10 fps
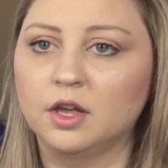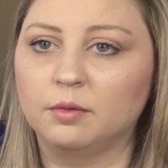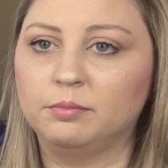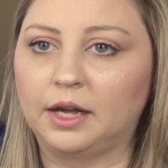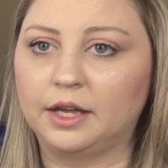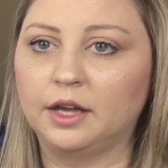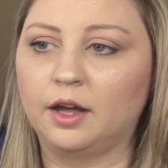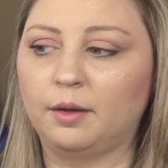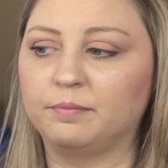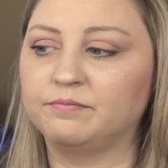
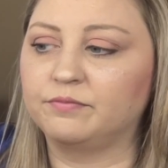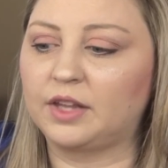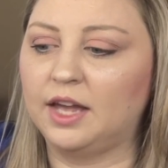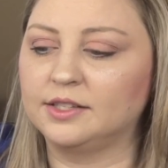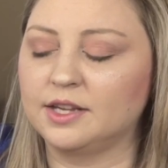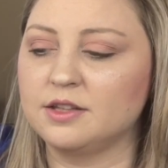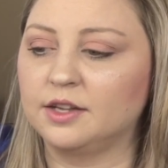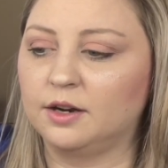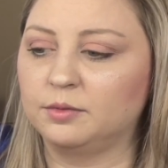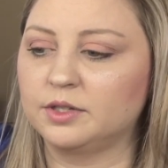my SA
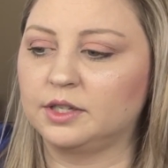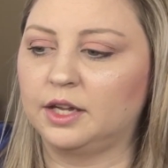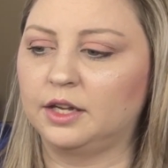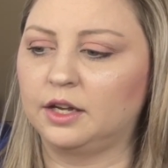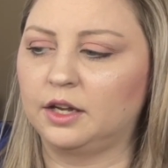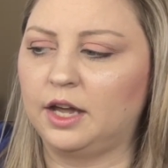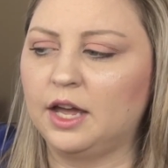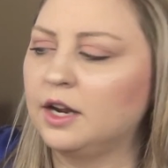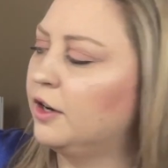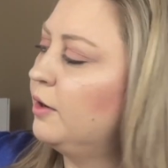there was like,
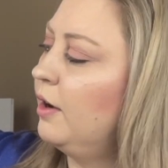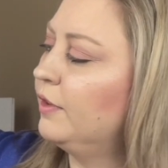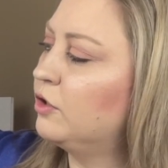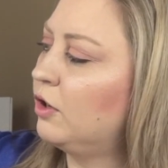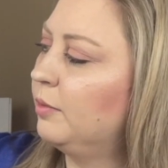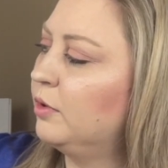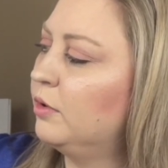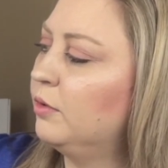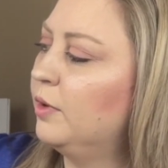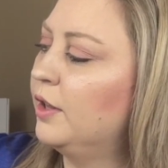hey, are you having
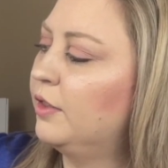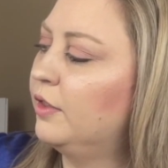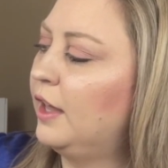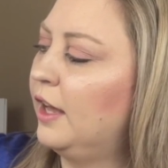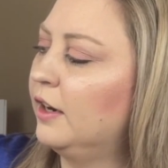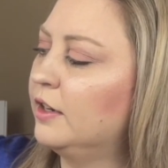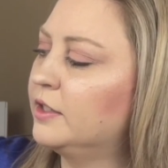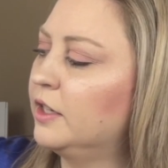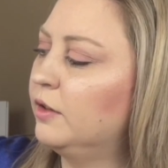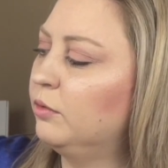trouble with that? And I
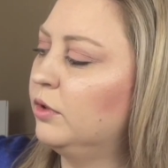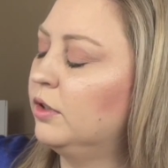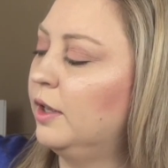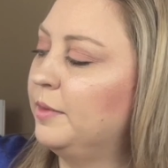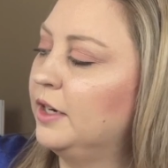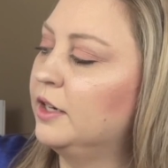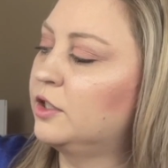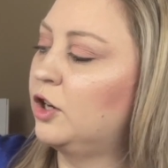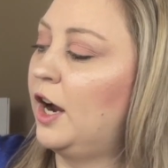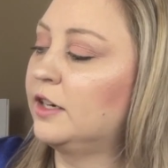said, well, I mean, it is
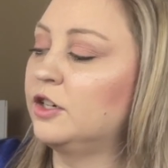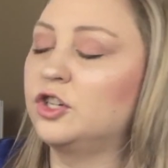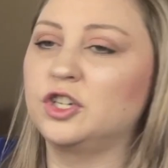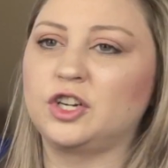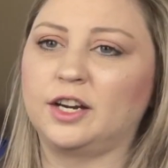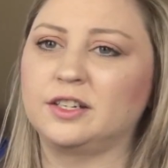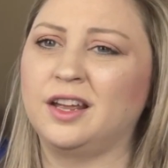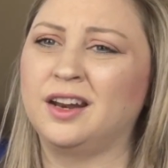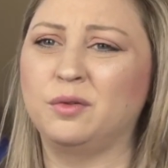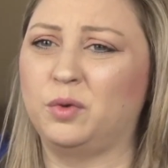cracked, and she checked it,
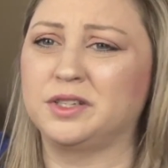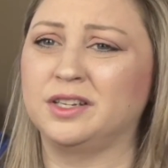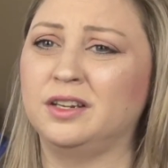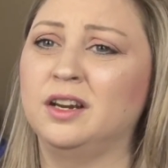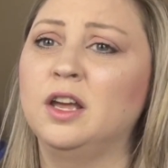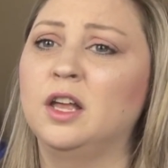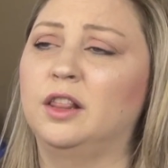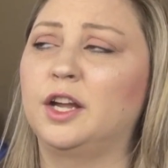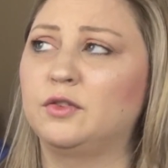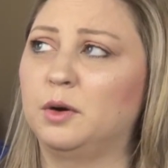and it wasn't
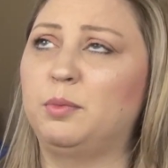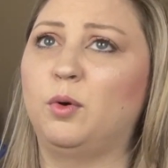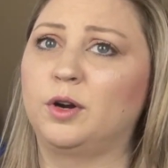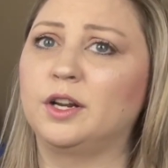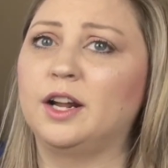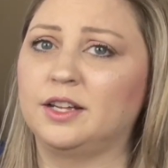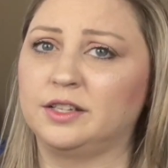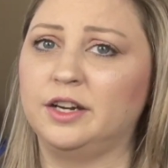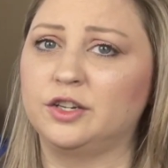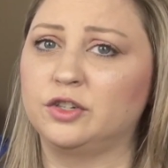like reported as
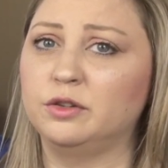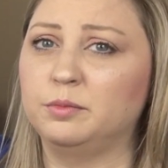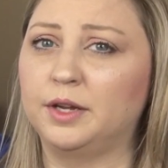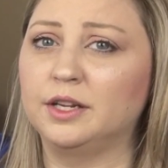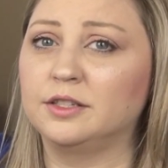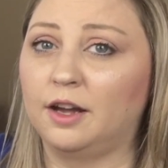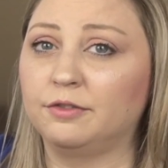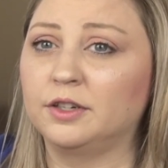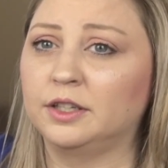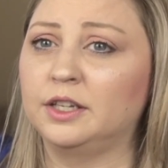an issue, but it
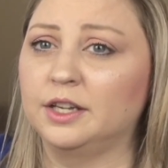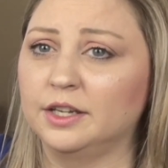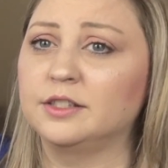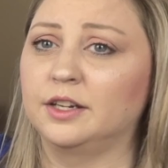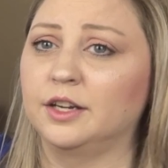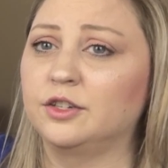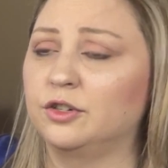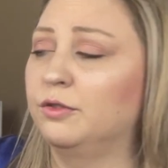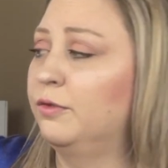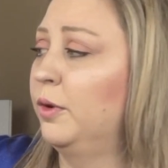definitely is an
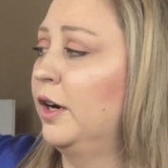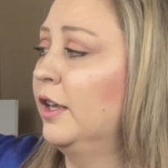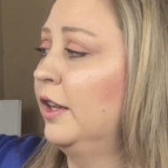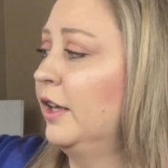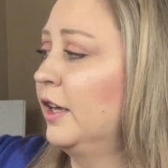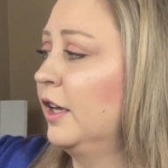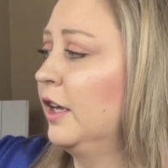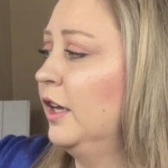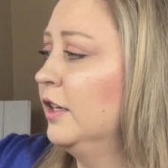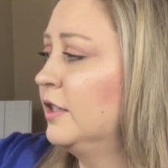issue for it. Like,
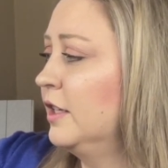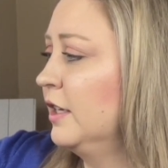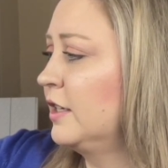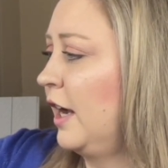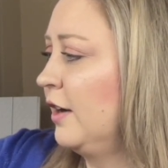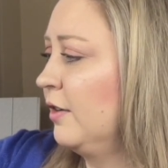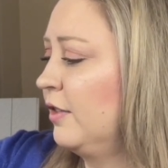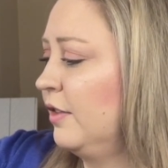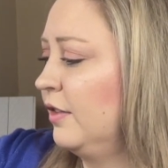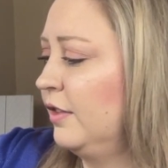it's the
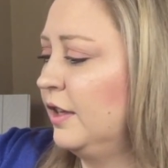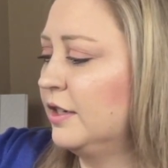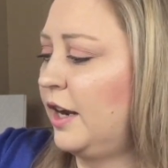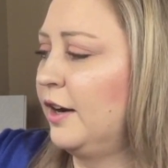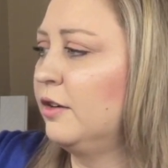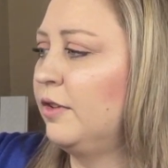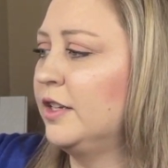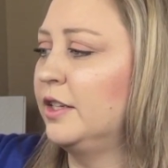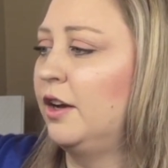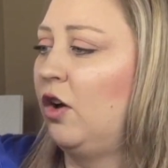entire
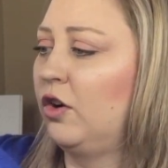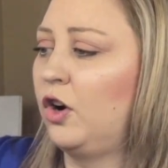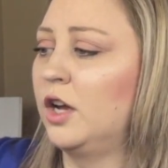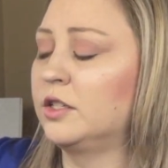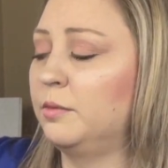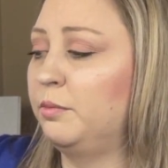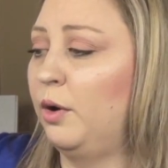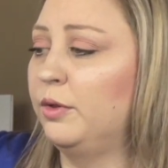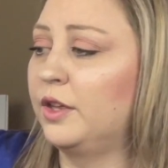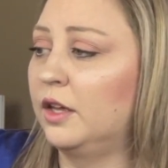resin all across
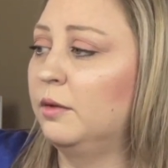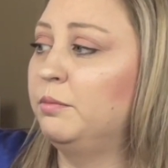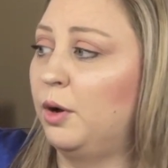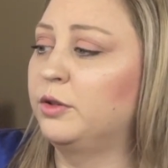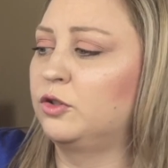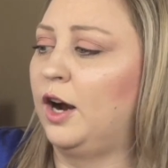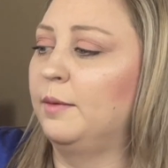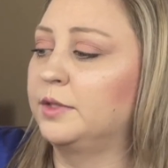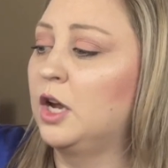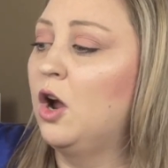both
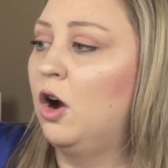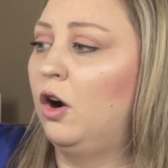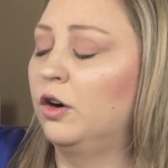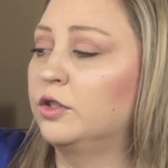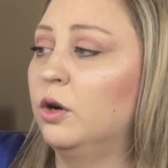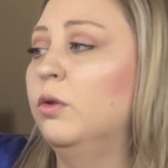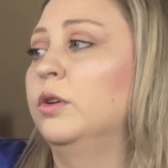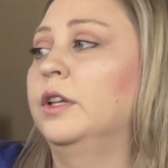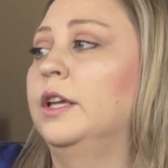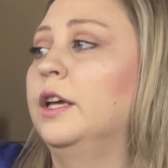straps are
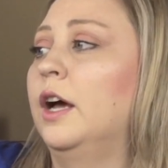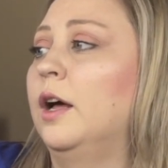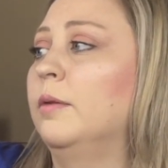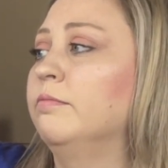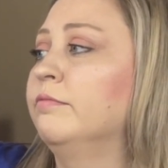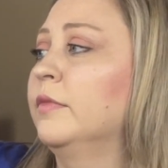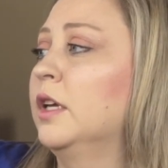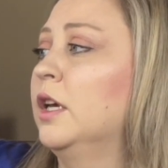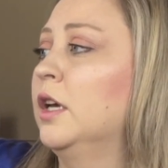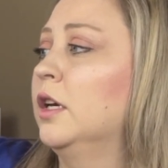totally
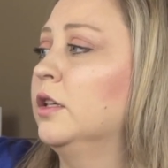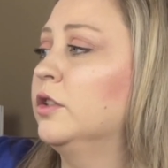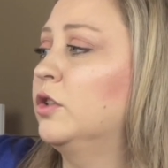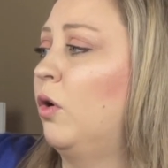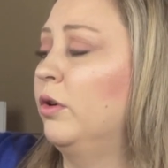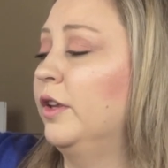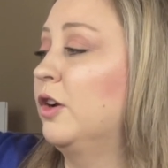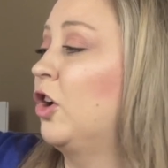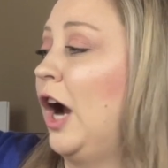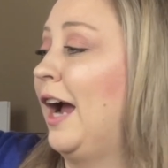totally
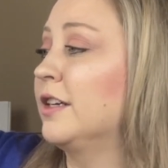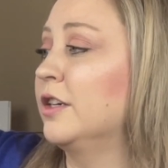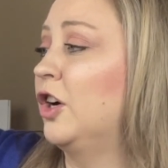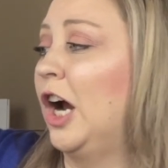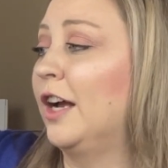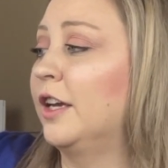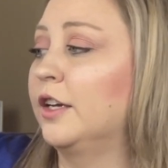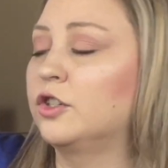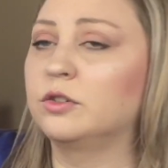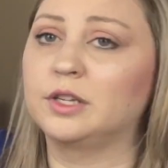cracked and cracking.
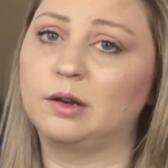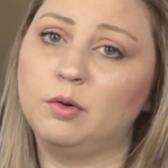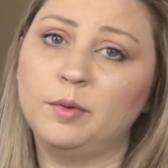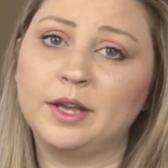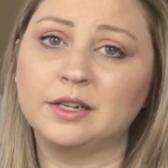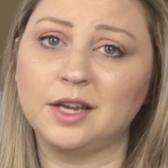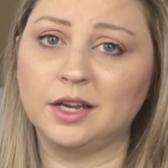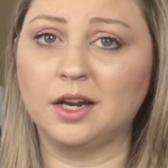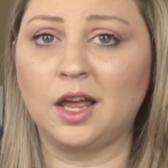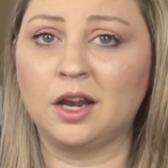And she's like, well, we can take
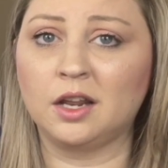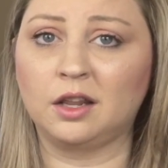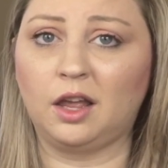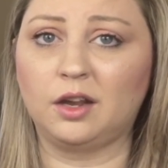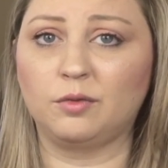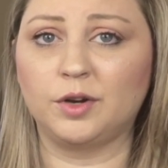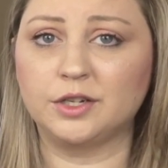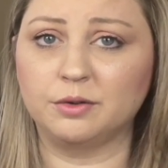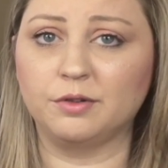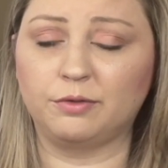it in and like
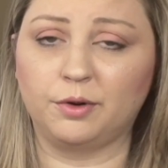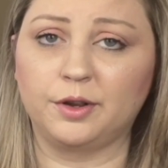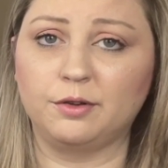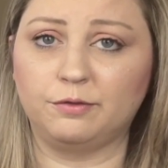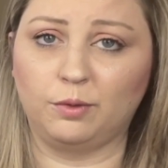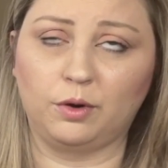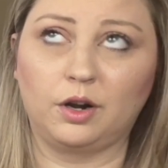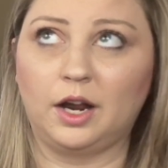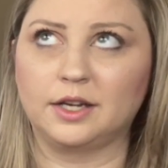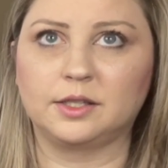redo it for you
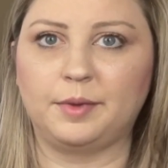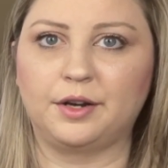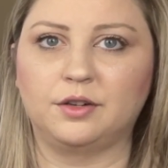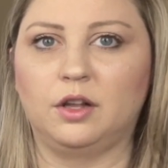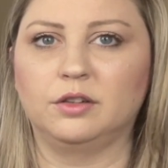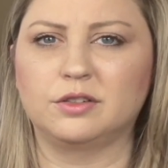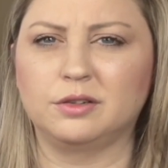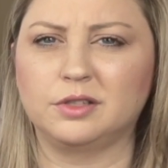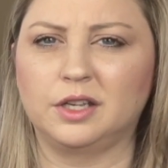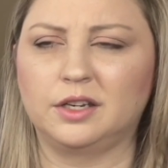for X amount of dollars. I
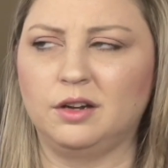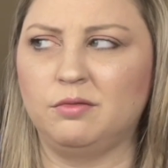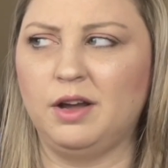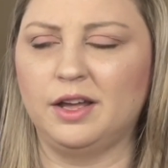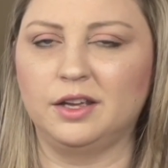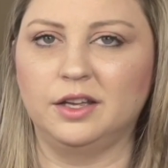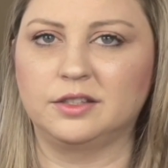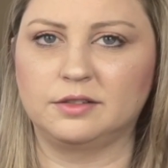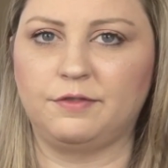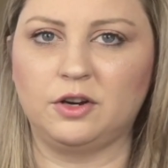was like, no way,
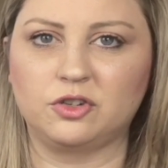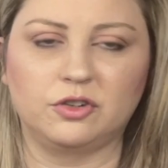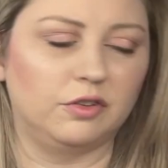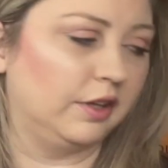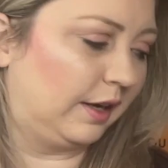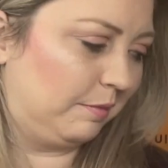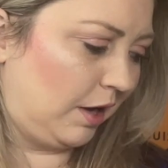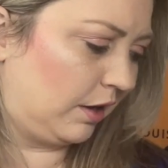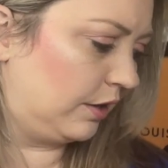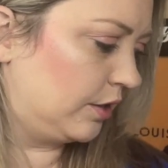it's functional. Like, I'm
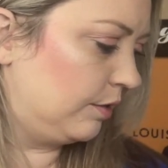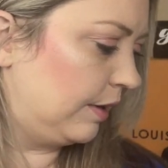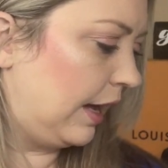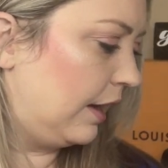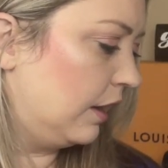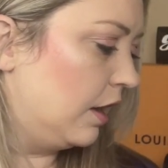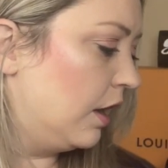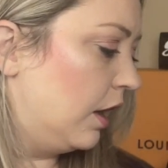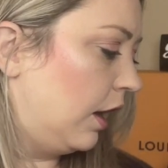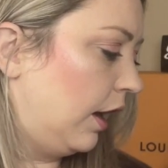not going to do that.
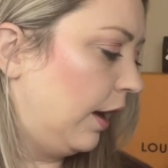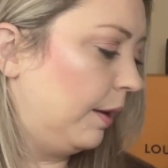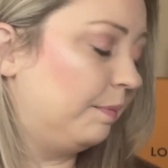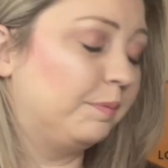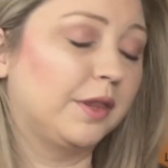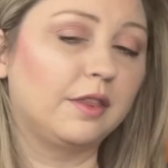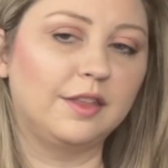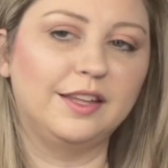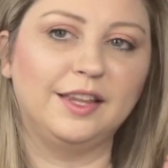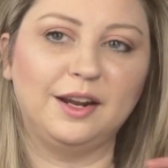But the
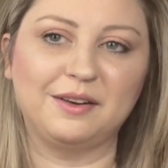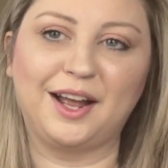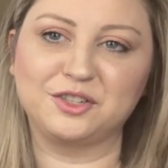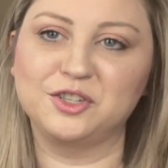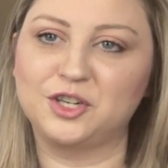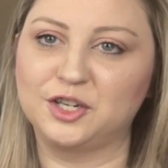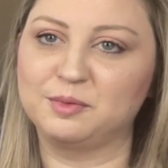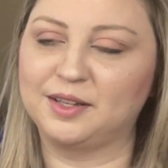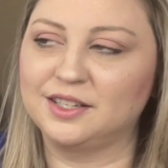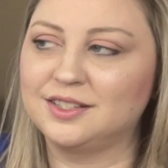thing that I would actually change
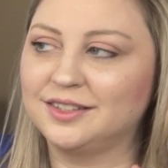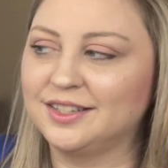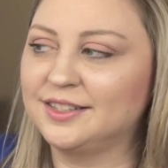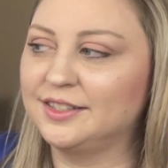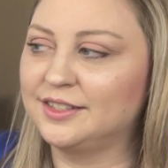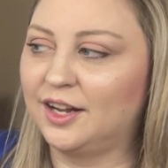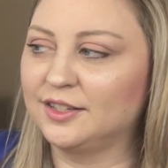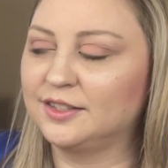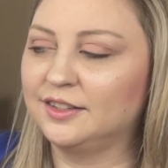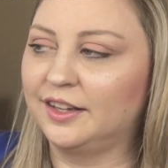about this, and this is
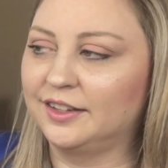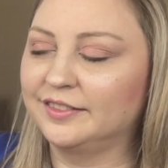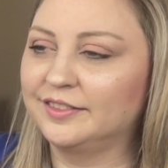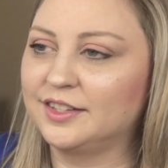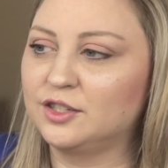not like, this